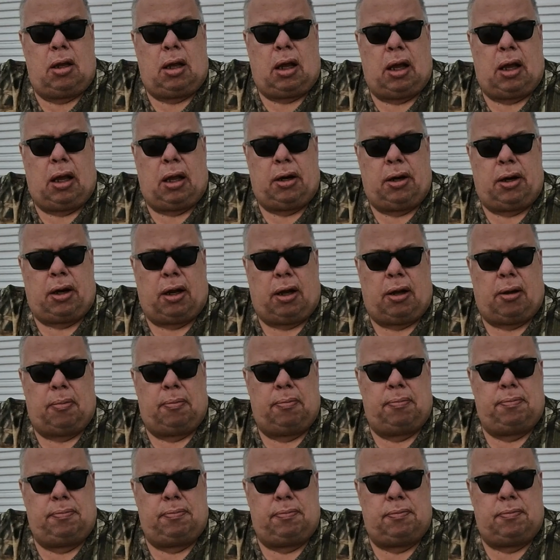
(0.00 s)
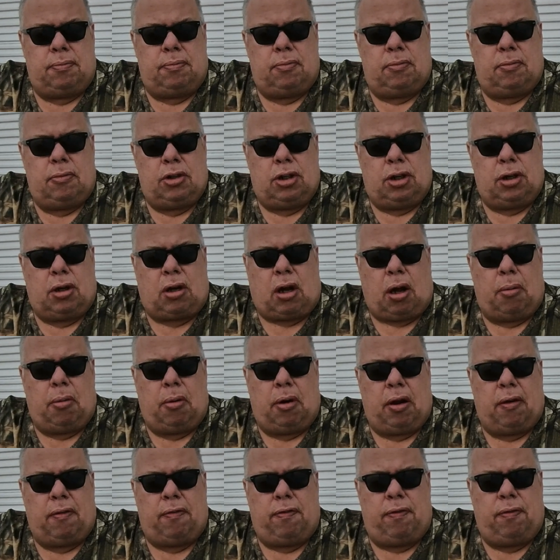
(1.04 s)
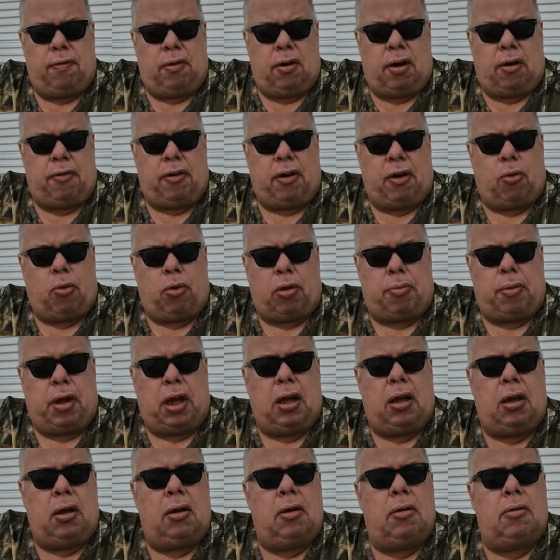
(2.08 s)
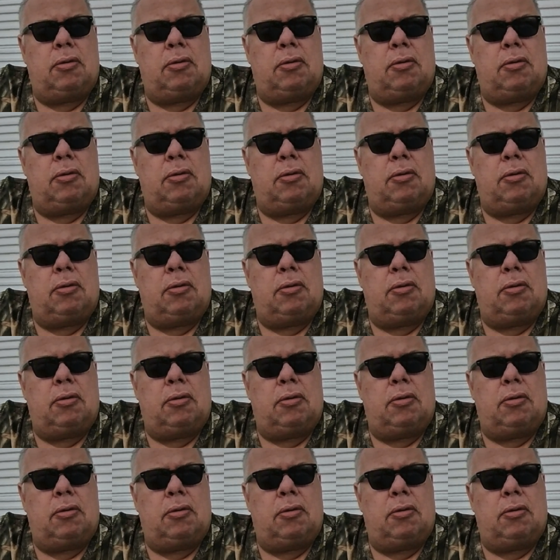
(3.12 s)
and she can come live here with me